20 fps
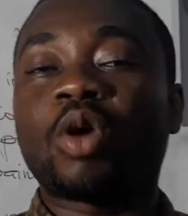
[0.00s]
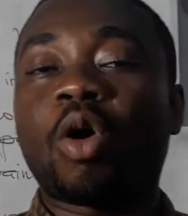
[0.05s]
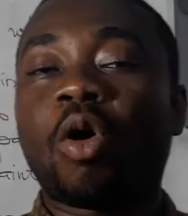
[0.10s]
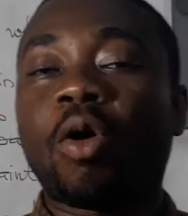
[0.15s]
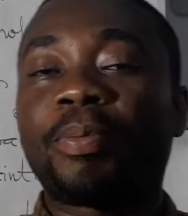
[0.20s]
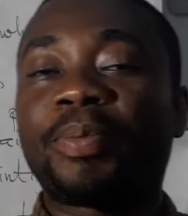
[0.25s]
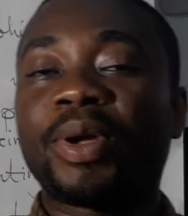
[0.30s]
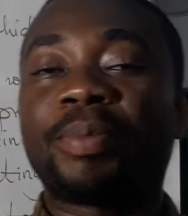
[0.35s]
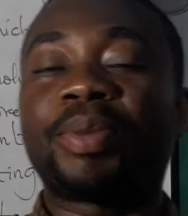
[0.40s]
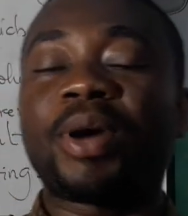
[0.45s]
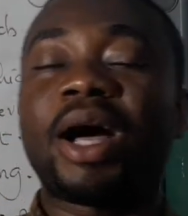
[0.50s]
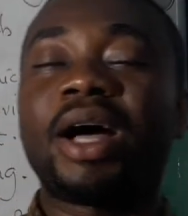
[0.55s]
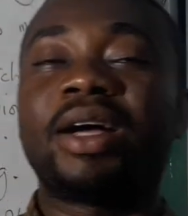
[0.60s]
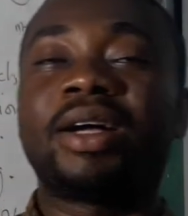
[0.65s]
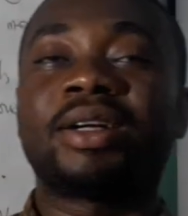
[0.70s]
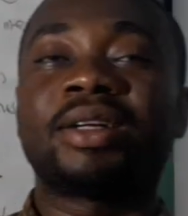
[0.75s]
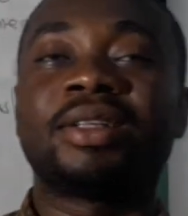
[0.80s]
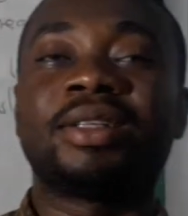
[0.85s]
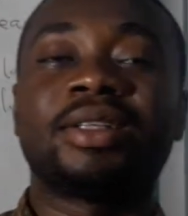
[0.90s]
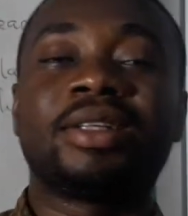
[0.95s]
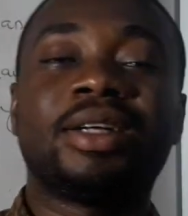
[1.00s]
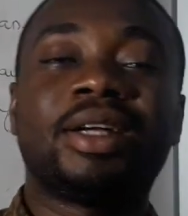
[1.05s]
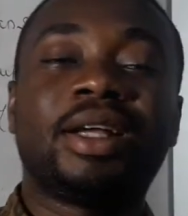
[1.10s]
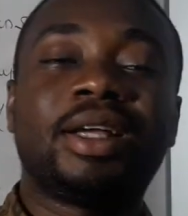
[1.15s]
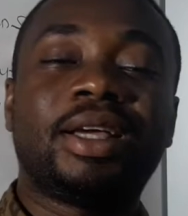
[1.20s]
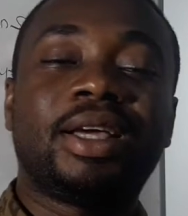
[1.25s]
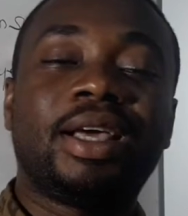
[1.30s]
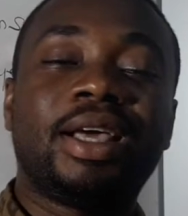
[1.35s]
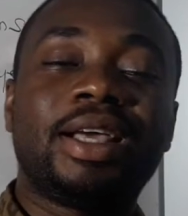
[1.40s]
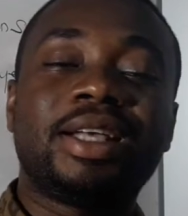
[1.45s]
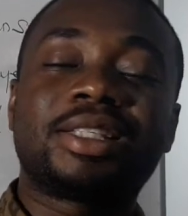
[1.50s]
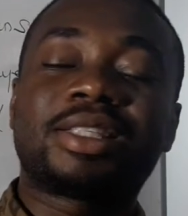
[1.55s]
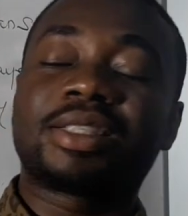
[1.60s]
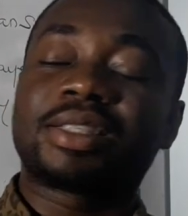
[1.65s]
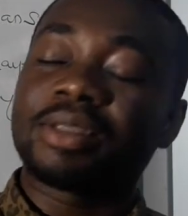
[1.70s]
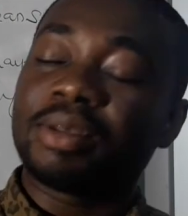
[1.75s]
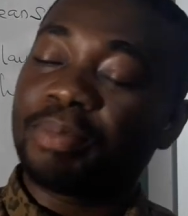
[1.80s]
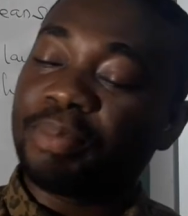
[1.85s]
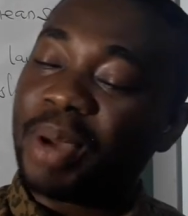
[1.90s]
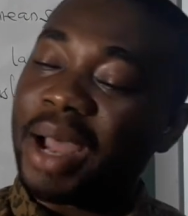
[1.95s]
or paper
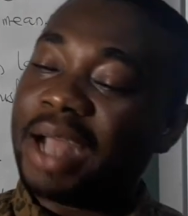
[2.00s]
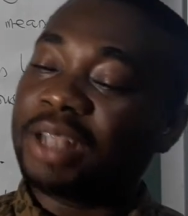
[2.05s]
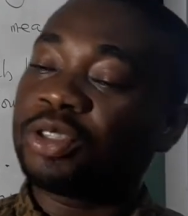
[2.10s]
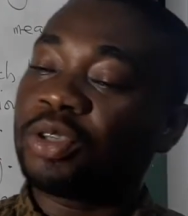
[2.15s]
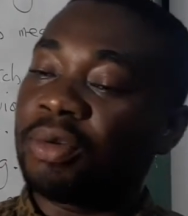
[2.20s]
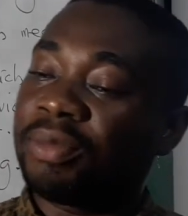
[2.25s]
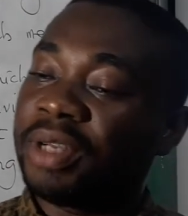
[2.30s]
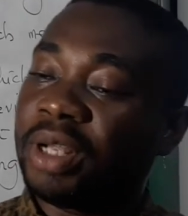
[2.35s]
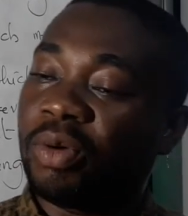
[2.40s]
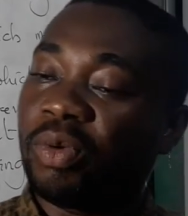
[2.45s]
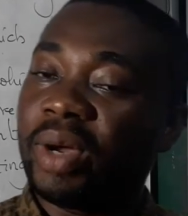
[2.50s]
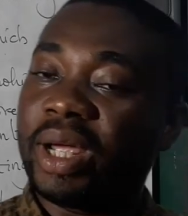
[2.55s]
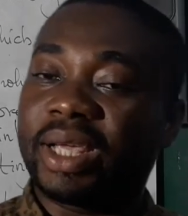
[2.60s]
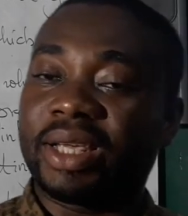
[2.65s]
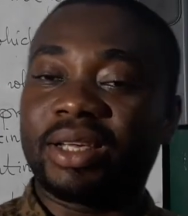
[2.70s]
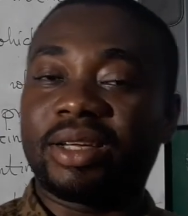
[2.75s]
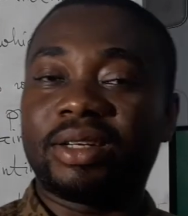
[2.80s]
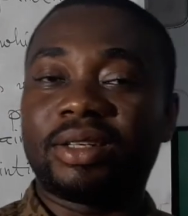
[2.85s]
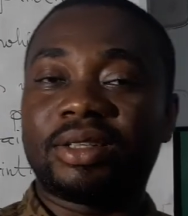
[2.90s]
is part of the work.